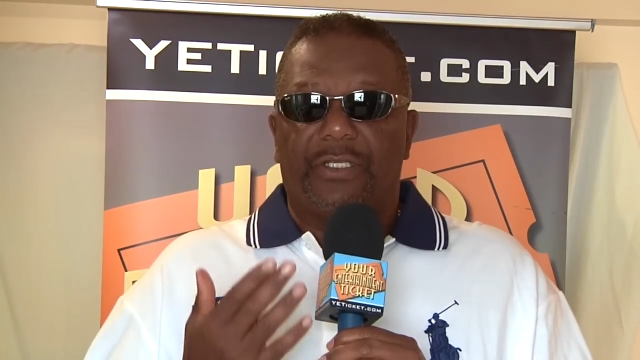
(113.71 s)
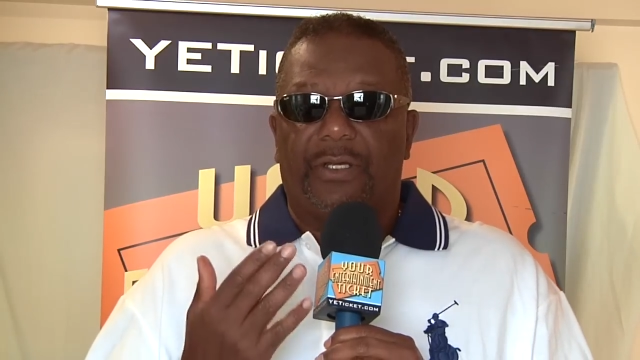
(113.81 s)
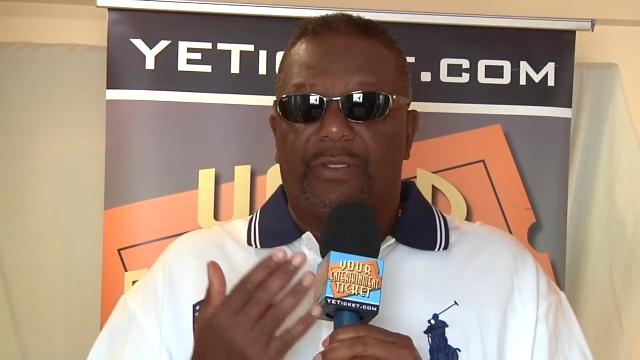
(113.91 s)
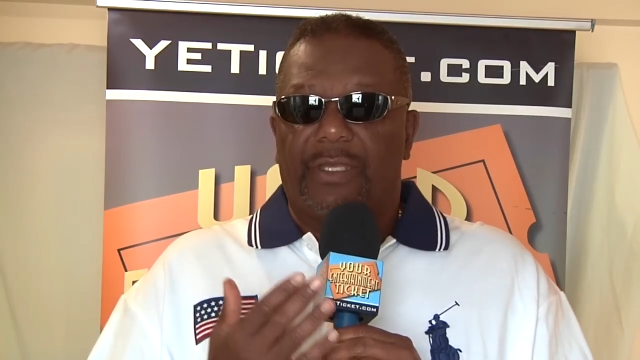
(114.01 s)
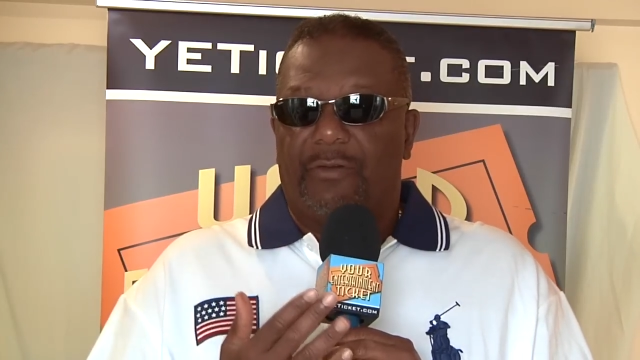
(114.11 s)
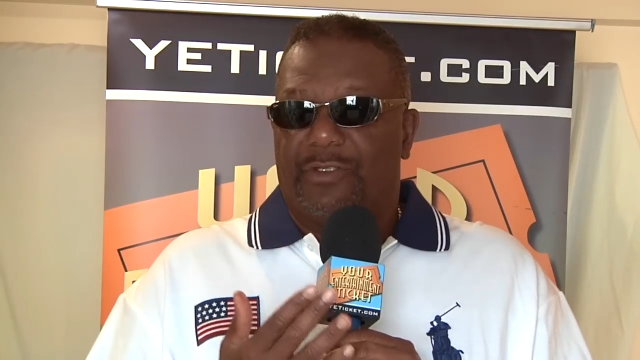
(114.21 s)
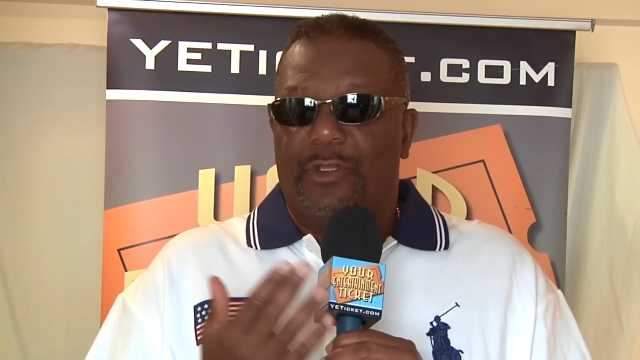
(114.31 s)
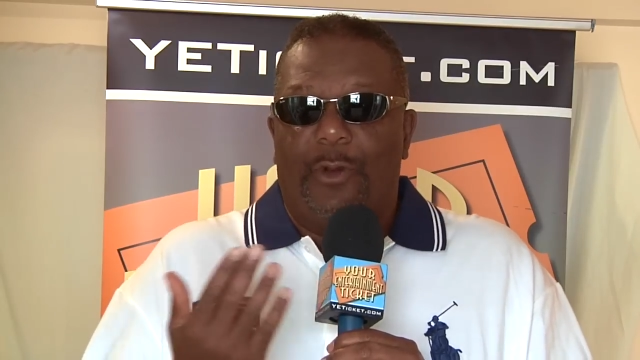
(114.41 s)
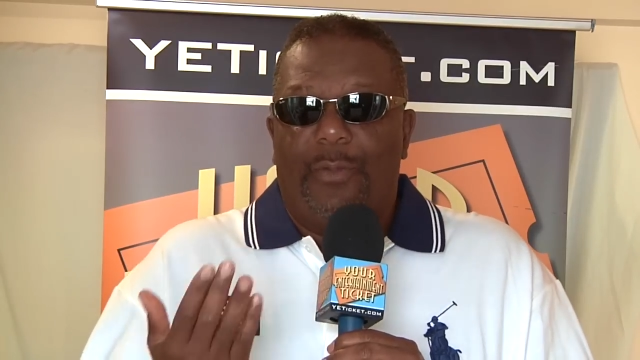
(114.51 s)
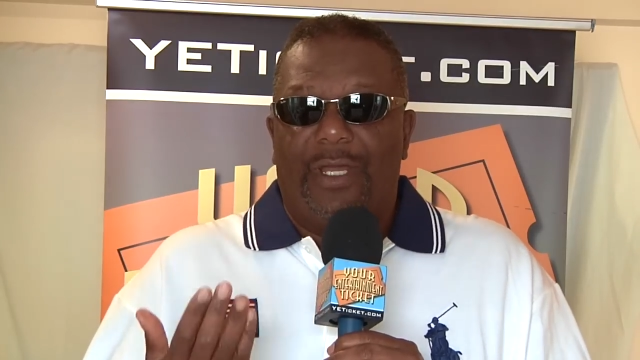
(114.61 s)
you know, there was
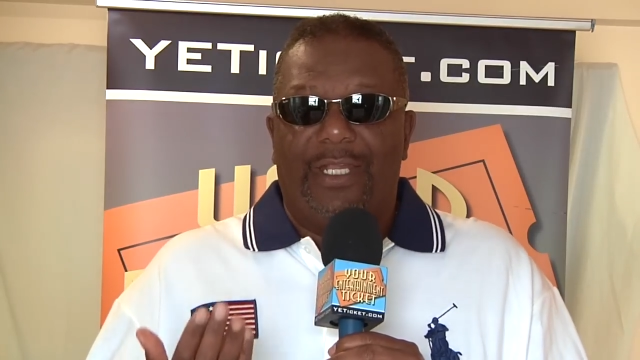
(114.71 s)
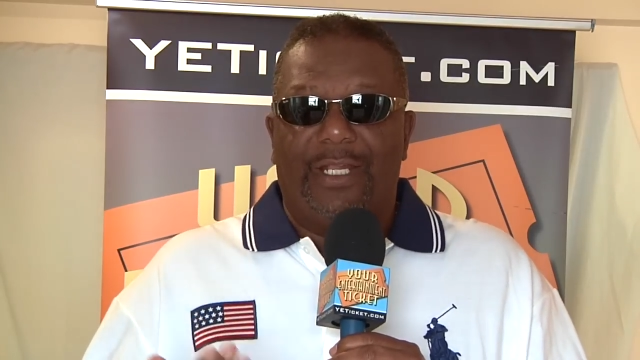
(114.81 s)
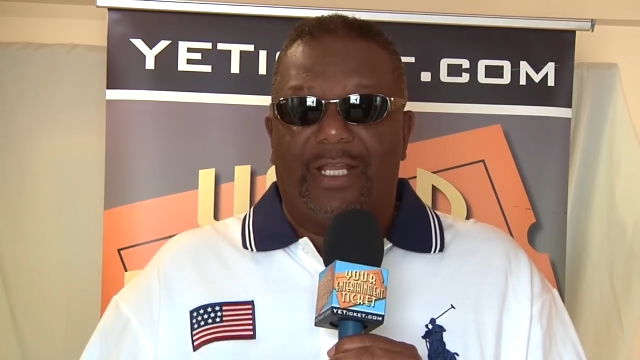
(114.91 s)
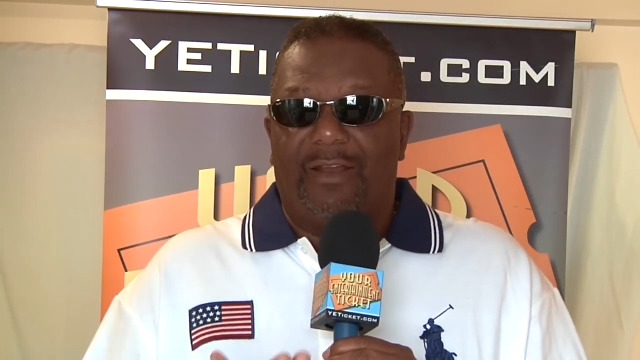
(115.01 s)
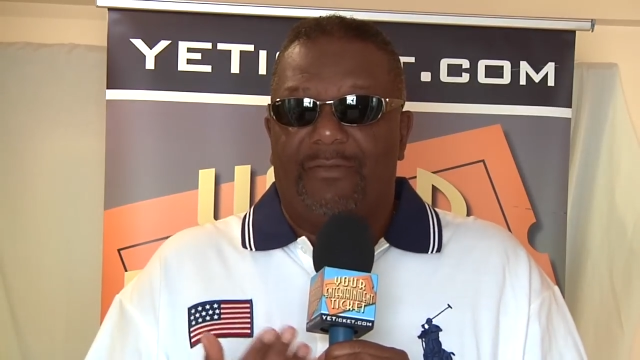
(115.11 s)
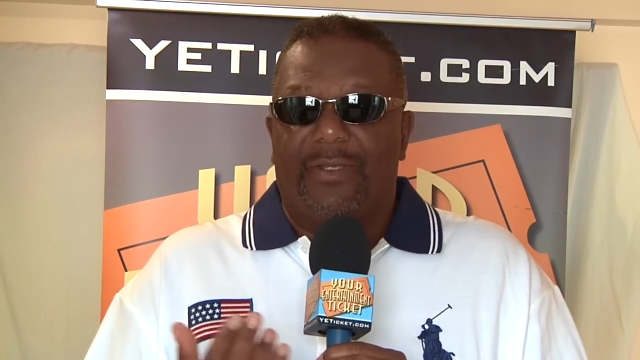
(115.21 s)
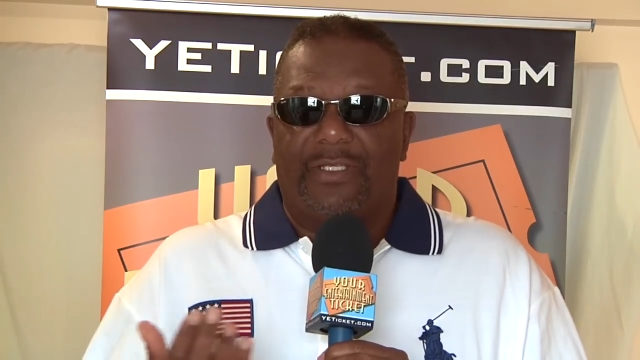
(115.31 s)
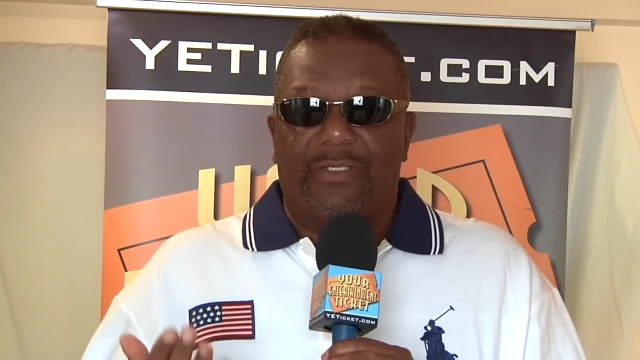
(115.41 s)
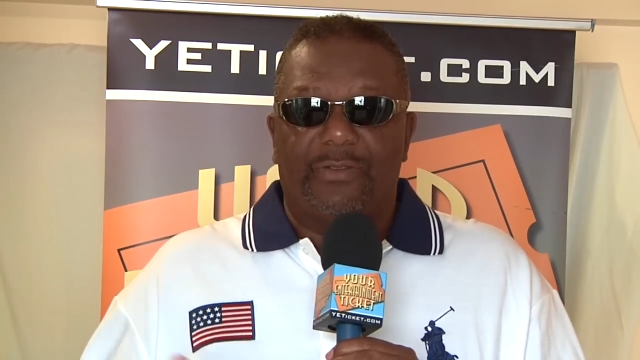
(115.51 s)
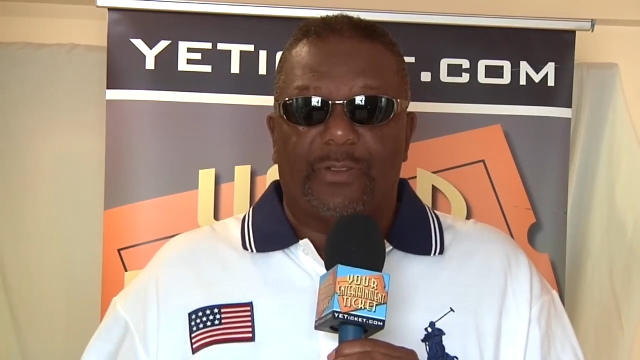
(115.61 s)
no money in the
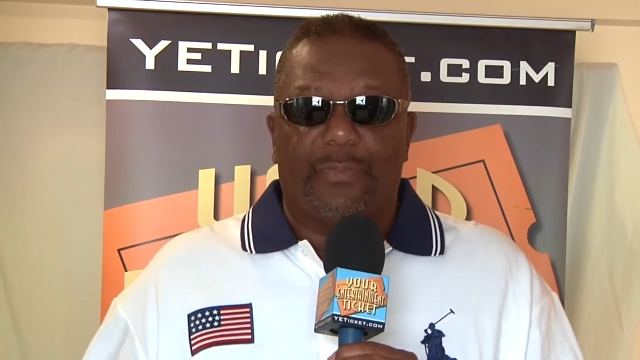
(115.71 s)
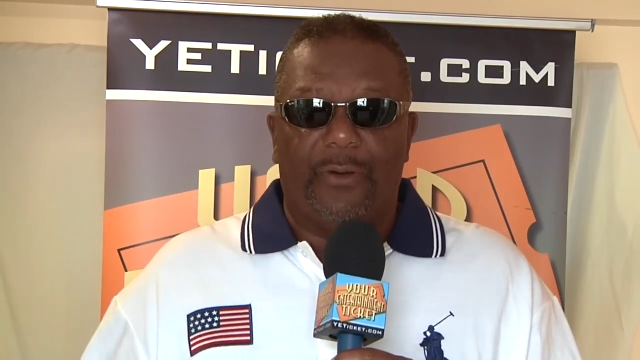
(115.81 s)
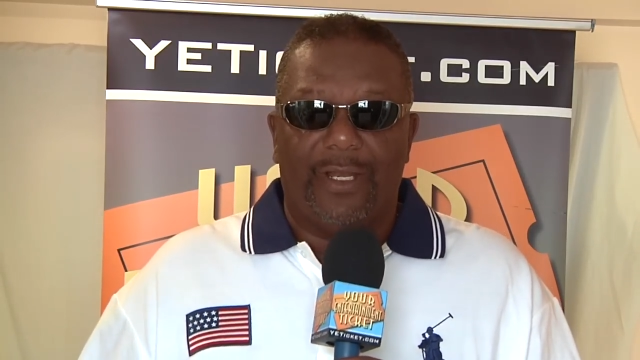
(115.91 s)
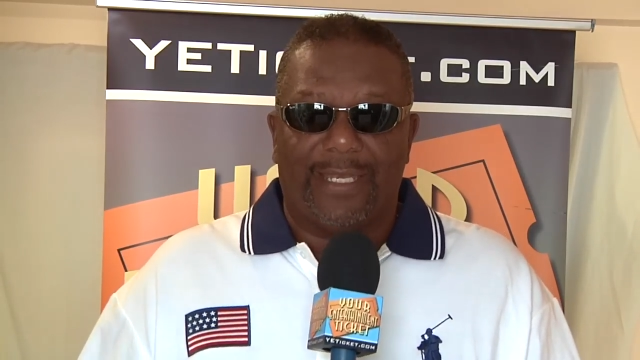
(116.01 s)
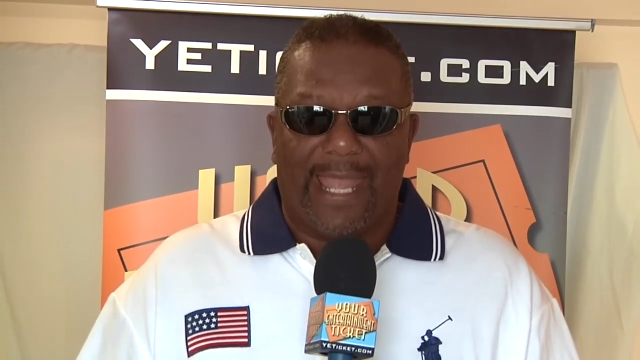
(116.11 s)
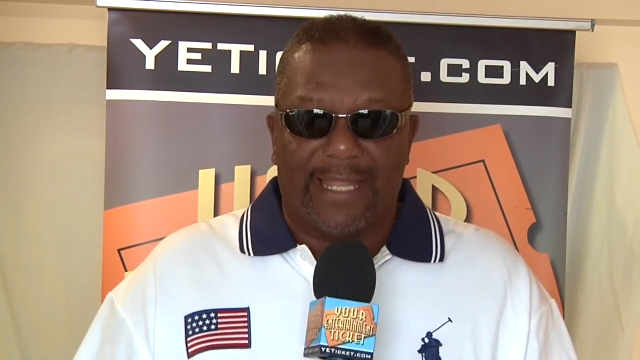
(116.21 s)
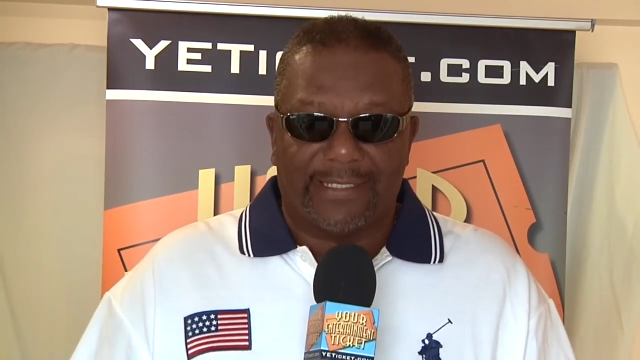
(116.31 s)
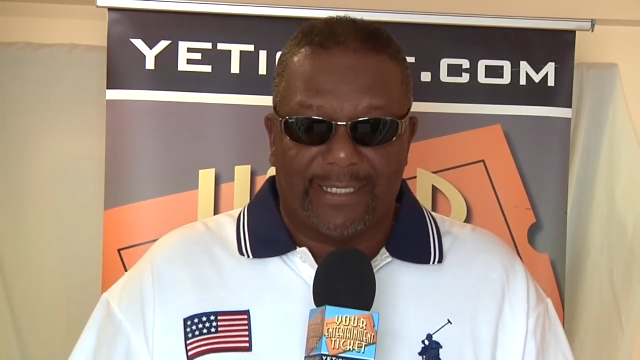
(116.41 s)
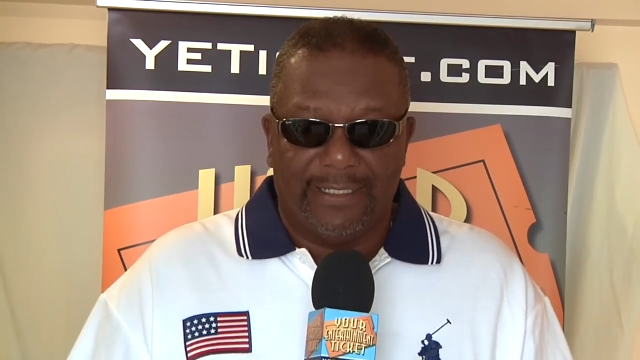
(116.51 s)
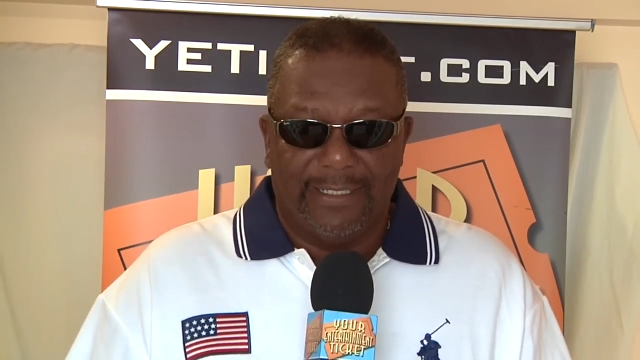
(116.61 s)
government to support
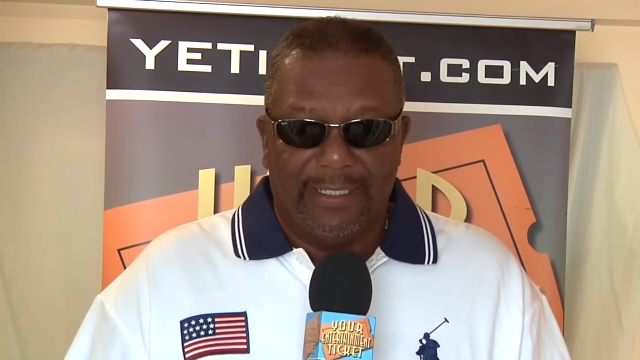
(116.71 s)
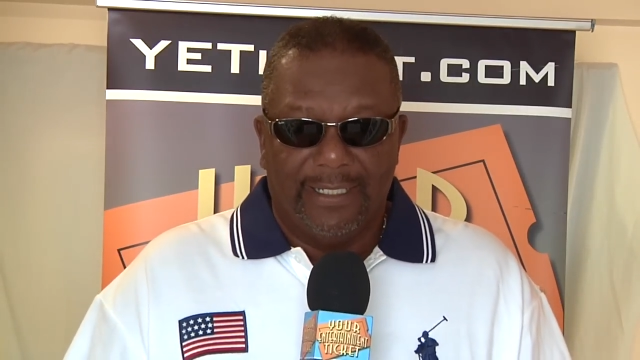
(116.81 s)
NASA.